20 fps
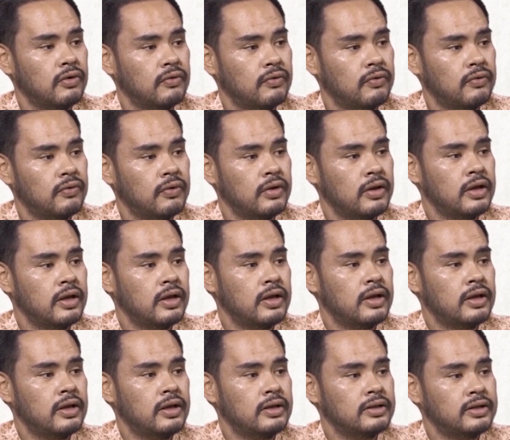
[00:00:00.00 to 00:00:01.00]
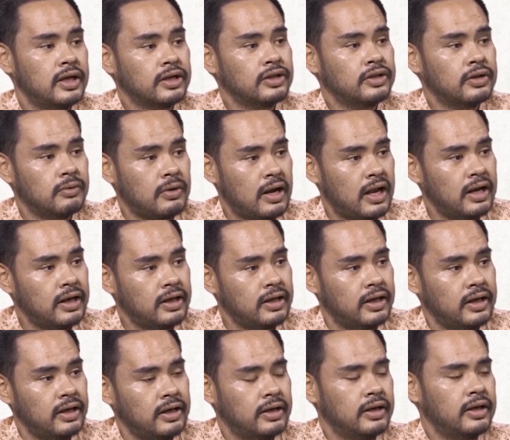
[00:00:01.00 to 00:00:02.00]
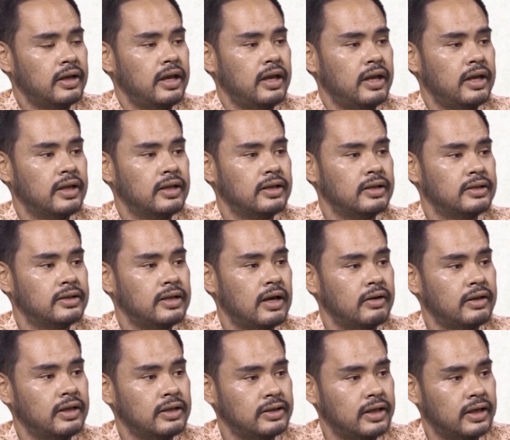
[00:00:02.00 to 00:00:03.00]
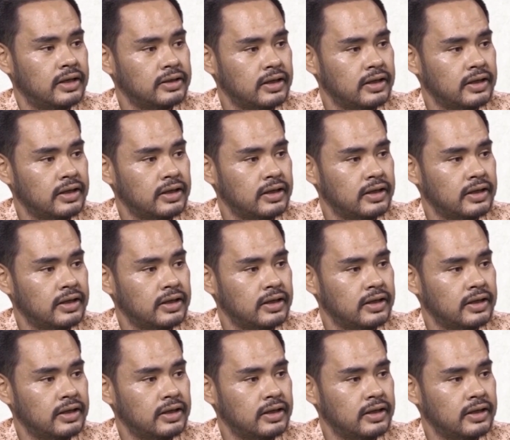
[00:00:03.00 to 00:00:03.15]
of sexuality in Southeast